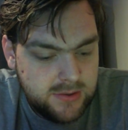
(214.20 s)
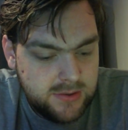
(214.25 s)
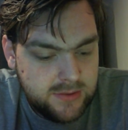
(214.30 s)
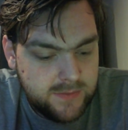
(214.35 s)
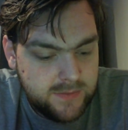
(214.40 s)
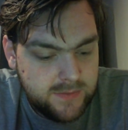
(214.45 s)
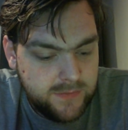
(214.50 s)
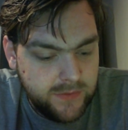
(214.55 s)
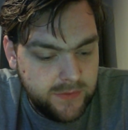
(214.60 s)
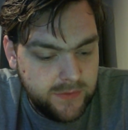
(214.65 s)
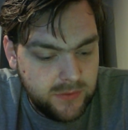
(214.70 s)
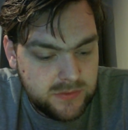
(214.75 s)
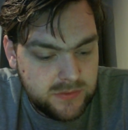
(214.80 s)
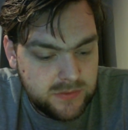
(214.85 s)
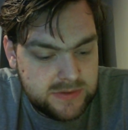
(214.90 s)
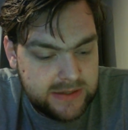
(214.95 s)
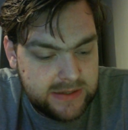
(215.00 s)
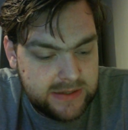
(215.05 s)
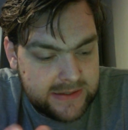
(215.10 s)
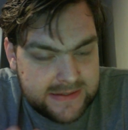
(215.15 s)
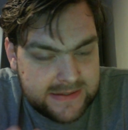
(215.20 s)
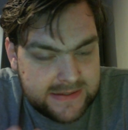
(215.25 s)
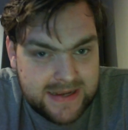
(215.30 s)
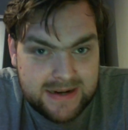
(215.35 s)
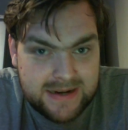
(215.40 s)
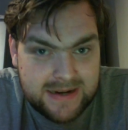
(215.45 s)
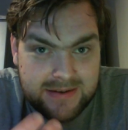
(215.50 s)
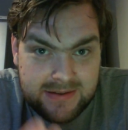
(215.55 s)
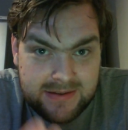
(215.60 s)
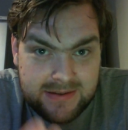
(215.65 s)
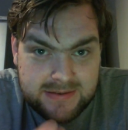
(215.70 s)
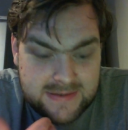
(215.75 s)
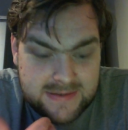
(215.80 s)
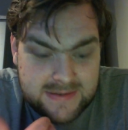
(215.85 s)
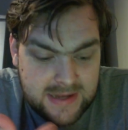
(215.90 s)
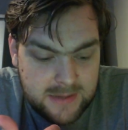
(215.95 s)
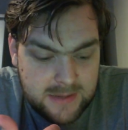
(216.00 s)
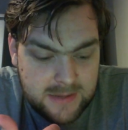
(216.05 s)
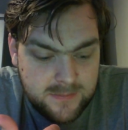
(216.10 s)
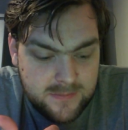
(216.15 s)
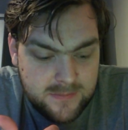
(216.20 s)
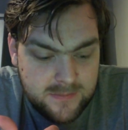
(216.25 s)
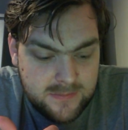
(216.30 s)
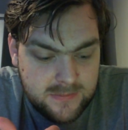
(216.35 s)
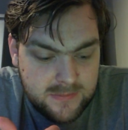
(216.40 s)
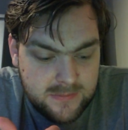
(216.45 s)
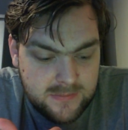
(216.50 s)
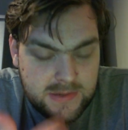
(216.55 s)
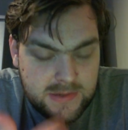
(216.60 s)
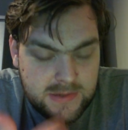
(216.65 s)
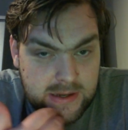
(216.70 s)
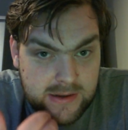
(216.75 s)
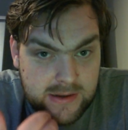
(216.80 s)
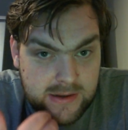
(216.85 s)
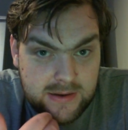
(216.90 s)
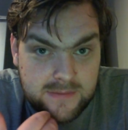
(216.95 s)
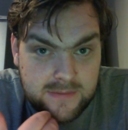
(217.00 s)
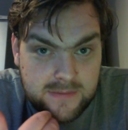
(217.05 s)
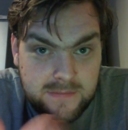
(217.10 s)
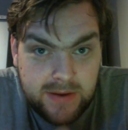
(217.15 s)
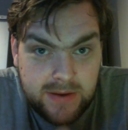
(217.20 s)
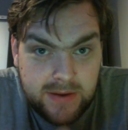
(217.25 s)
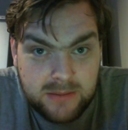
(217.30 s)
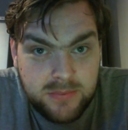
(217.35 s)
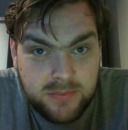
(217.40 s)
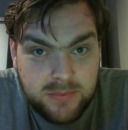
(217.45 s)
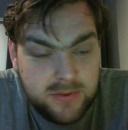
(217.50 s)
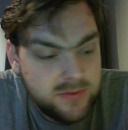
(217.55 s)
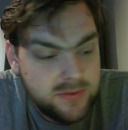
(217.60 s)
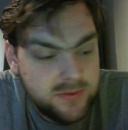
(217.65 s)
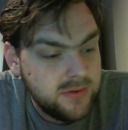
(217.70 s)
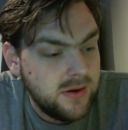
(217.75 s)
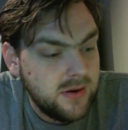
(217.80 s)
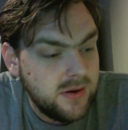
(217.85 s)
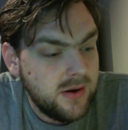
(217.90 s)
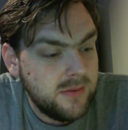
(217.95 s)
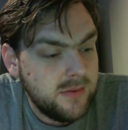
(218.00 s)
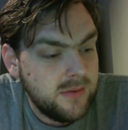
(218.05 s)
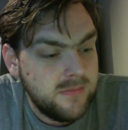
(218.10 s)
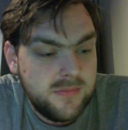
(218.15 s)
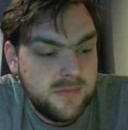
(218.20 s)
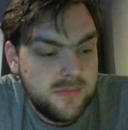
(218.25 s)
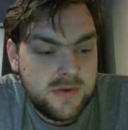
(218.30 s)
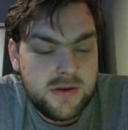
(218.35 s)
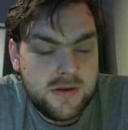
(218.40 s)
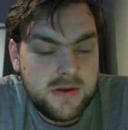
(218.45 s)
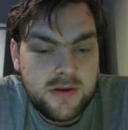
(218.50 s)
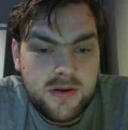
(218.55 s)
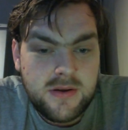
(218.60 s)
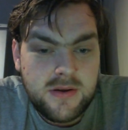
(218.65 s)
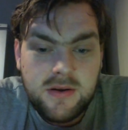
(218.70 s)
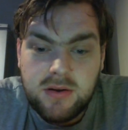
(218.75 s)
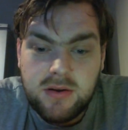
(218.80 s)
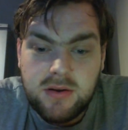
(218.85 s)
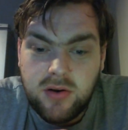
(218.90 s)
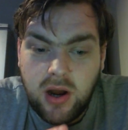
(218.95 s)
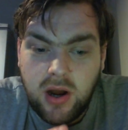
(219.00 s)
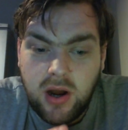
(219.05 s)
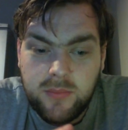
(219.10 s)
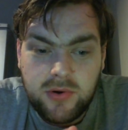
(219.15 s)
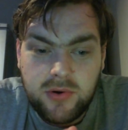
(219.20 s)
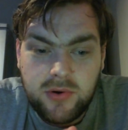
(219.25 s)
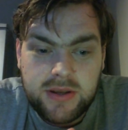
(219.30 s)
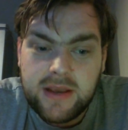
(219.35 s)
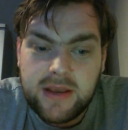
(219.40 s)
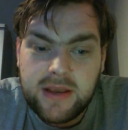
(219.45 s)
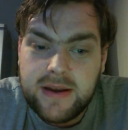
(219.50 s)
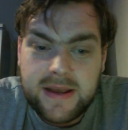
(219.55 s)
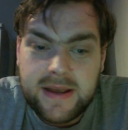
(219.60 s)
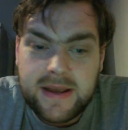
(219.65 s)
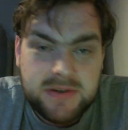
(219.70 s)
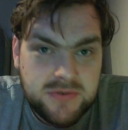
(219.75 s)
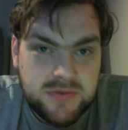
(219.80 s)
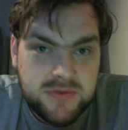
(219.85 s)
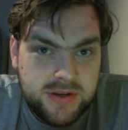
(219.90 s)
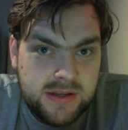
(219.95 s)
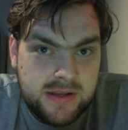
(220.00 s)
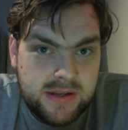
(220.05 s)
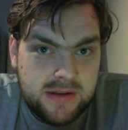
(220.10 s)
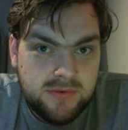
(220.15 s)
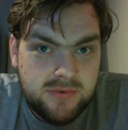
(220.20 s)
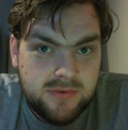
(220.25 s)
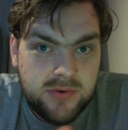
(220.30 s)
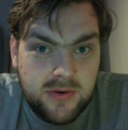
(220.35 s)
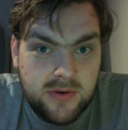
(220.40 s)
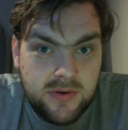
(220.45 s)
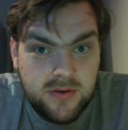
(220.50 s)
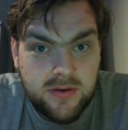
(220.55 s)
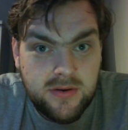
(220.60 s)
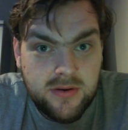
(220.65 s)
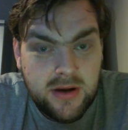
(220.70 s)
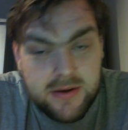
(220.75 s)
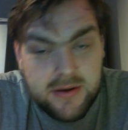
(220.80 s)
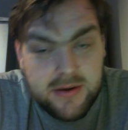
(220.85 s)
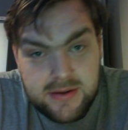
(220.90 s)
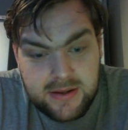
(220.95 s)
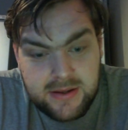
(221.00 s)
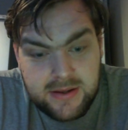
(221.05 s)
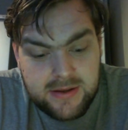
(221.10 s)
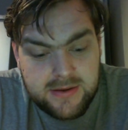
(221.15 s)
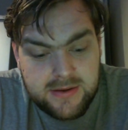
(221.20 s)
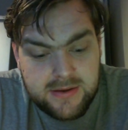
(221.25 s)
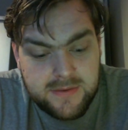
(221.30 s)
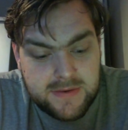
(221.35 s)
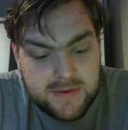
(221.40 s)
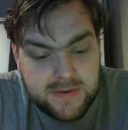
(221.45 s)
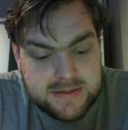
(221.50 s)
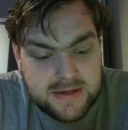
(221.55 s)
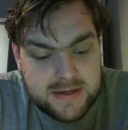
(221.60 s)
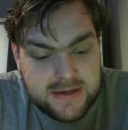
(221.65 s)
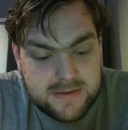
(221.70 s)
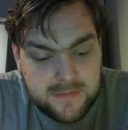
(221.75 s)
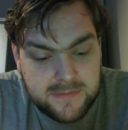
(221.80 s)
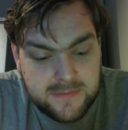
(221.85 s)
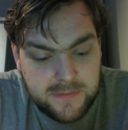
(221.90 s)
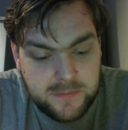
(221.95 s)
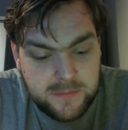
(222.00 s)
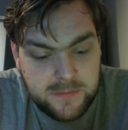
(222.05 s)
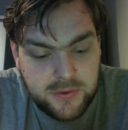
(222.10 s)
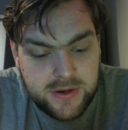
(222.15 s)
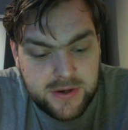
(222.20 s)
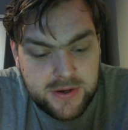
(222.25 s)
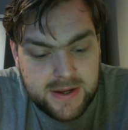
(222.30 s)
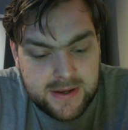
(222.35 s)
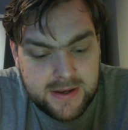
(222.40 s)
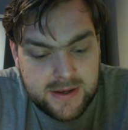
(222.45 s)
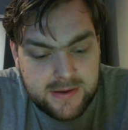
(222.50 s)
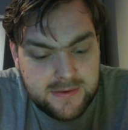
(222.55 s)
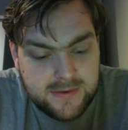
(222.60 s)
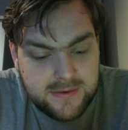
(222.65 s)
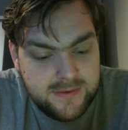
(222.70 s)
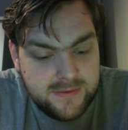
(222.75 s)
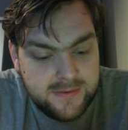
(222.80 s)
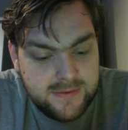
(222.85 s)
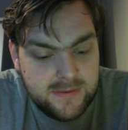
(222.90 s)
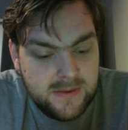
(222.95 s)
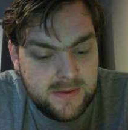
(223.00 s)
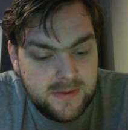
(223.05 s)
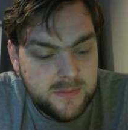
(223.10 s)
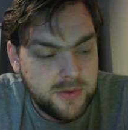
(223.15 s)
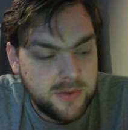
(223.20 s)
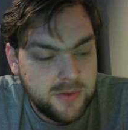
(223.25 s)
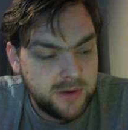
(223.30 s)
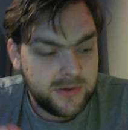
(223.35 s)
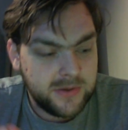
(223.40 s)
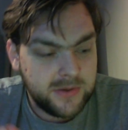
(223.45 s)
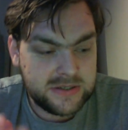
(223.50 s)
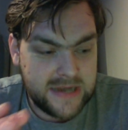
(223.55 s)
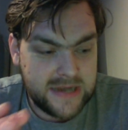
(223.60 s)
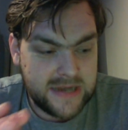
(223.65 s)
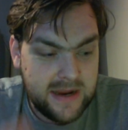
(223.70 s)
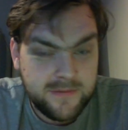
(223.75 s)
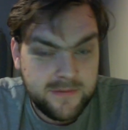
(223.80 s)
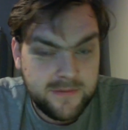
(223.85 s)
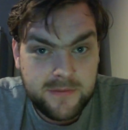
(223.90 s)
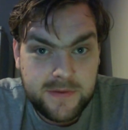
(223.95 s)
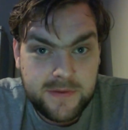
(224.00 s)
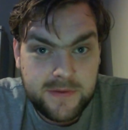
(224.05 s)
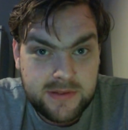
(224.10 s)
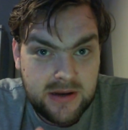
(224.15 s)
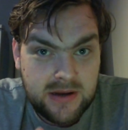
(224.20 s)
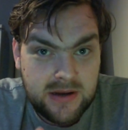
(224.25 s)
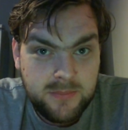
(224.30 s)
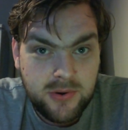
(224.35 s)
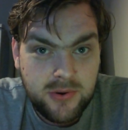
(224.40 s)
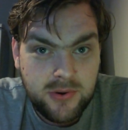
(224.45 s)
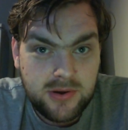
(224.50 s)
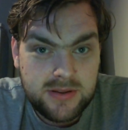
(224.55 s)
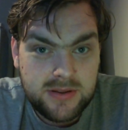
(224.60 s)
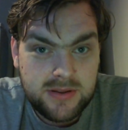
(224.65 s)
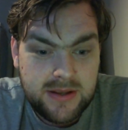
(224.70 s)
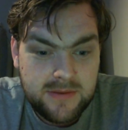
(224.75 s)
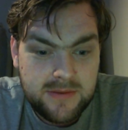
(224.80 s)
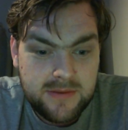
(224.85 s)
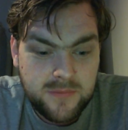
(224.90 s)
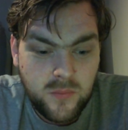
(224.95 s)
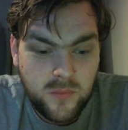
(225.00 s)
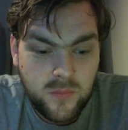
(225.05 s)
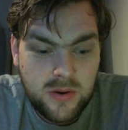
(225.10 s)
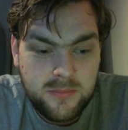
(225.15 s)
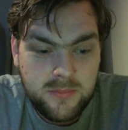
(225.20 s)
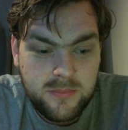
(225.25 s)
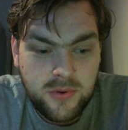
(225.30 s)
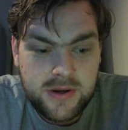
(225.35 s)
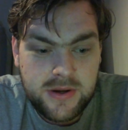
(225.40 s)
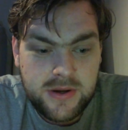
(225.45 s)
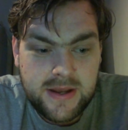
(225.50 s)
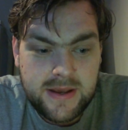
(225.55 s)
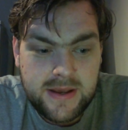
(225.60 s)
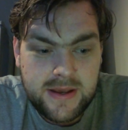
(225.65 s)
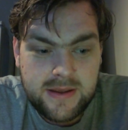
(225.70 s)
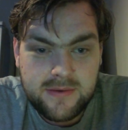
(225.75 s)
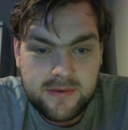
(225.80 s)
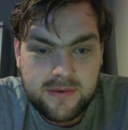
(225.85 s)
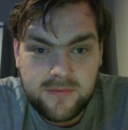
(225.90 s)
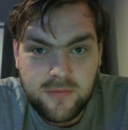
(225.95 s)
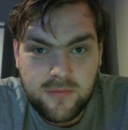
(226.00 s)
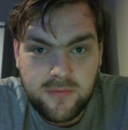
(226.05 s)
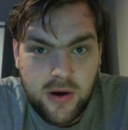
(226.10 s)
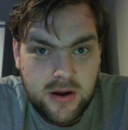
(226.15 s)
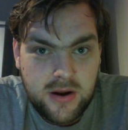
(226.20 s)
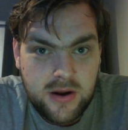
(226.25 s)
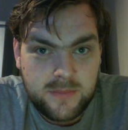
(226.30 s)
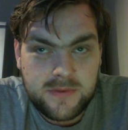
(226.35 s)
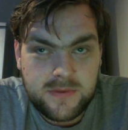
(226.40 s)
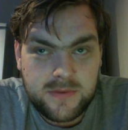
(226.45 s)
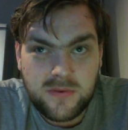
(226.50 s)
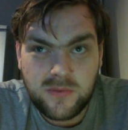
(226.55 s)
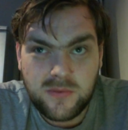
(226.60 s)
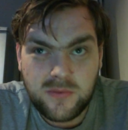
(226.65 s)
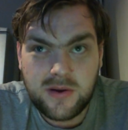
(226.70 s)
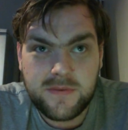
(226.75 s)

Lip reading: feels exactly the same in vape. I'm not getting extra heating or underheating. If I set it to 3.8, pretty much everything that I put on there from 1.8 right up to,